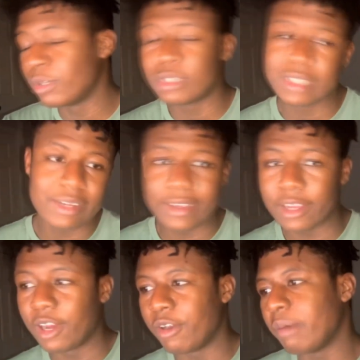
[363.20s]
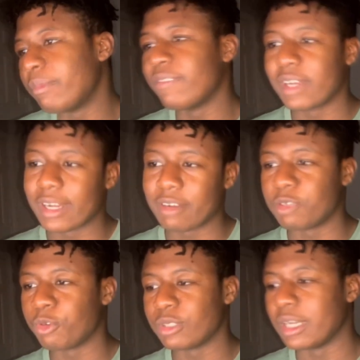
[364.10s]
we'll see how they go. I'm never going to count
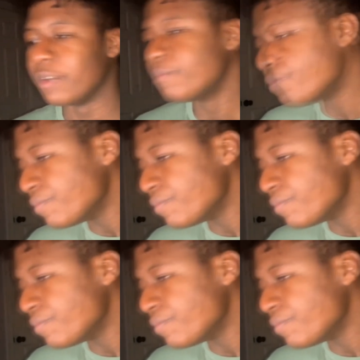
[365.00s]
the Warriors out.